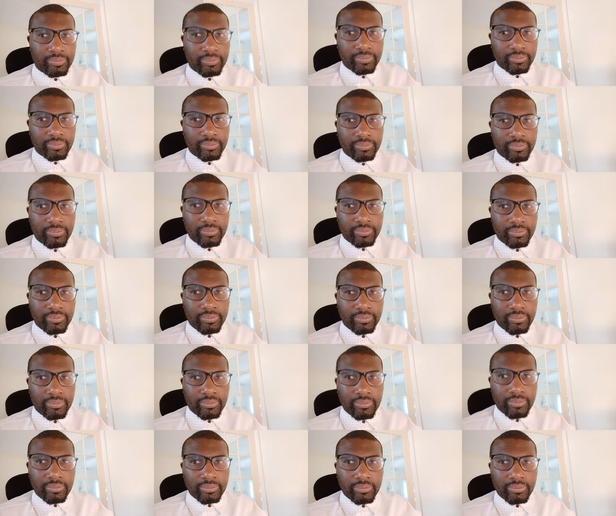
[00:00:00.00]

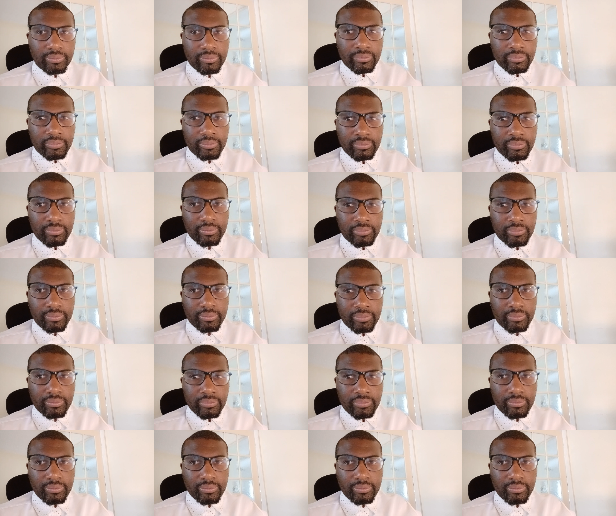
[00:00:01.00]
No one is speaking in this clip.